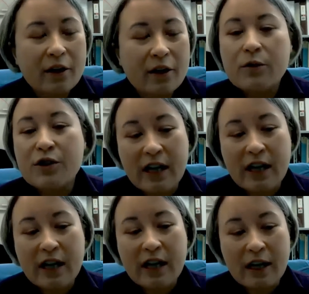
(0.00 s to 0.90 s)

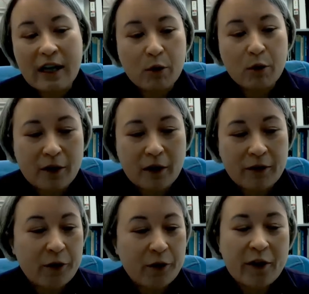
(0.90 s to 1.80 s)
stable of
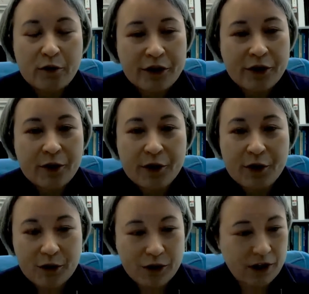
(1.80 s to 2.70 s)
undergraduate
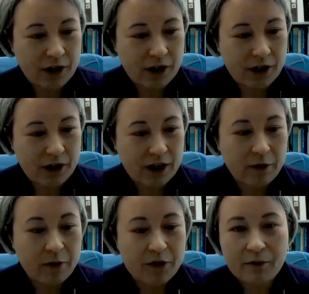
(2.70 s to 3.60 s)
researchers. He was
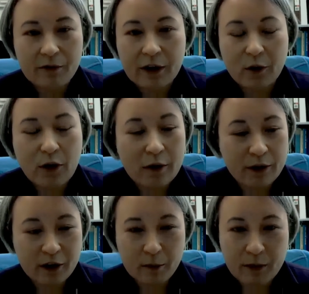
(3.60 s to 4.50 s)
incredibly
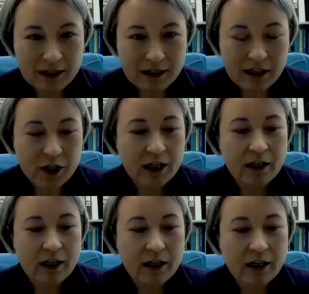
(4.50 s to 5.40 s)
committed to
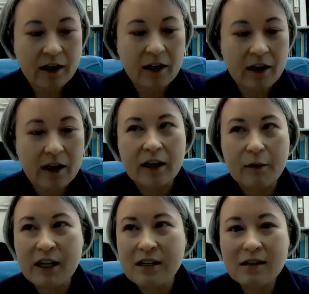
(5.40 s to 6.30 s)
teaching, and he
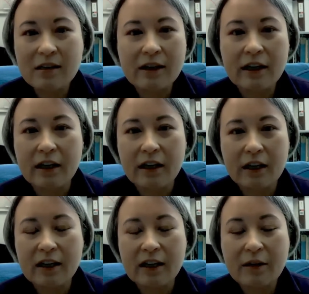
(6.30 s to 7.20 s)

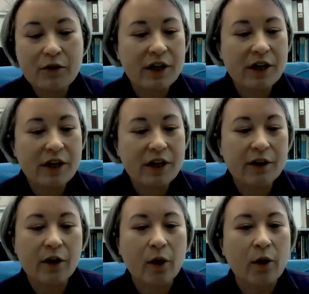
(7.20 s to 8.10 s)
never said no to
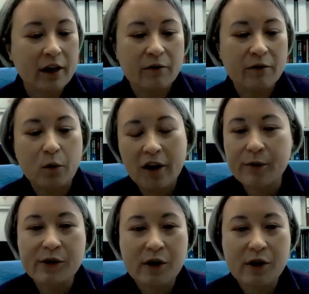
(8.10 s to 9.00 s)
anybody. If you walked into
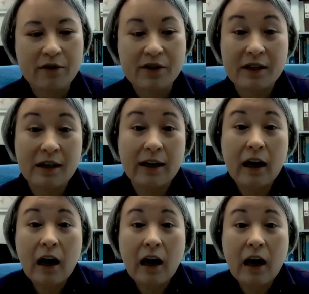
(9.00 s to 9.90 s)
his office, said
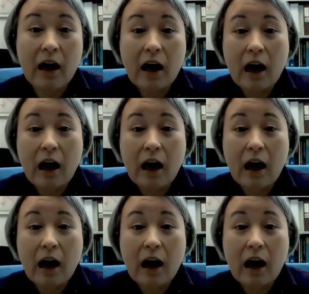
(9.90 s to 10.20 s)
I